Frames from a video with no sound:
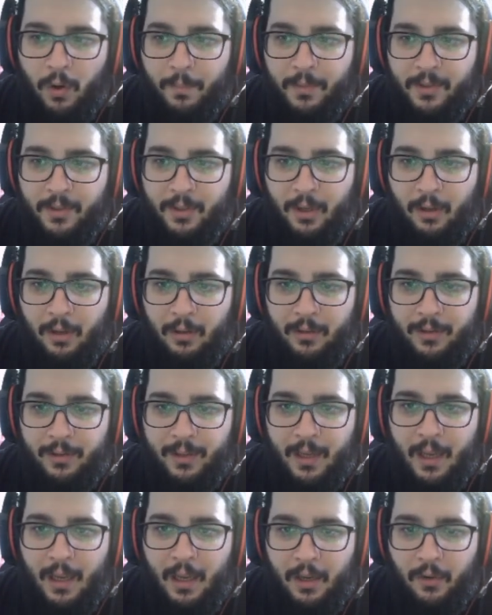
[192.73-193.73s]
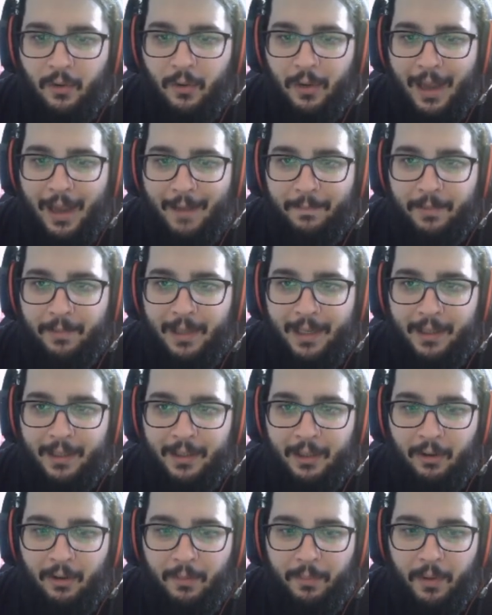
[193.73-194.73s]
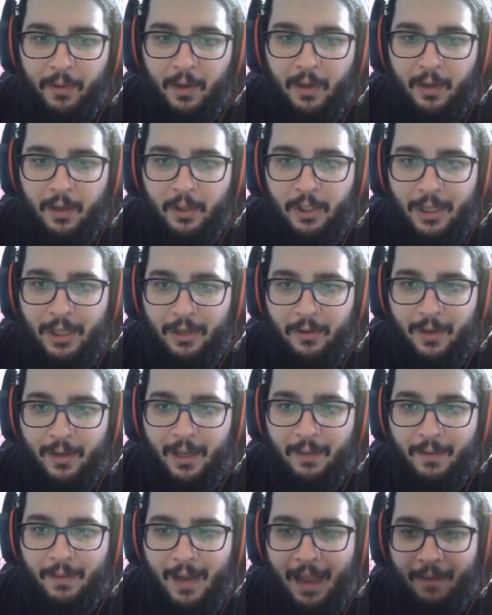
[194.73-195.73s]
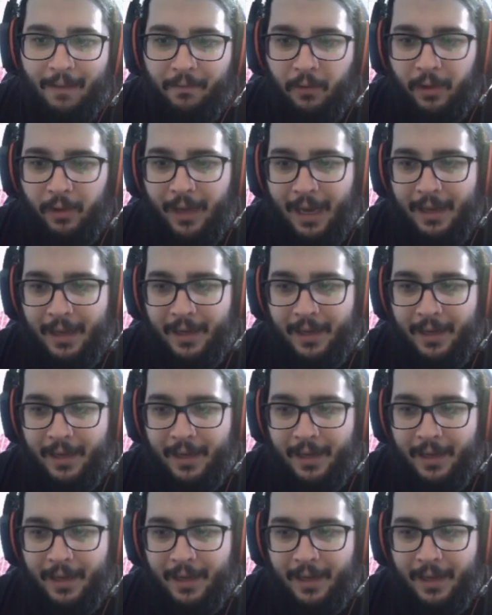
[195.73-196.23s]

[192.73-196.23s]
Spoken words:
Assault, you could have Planetary Purge, and you can even have Volcanic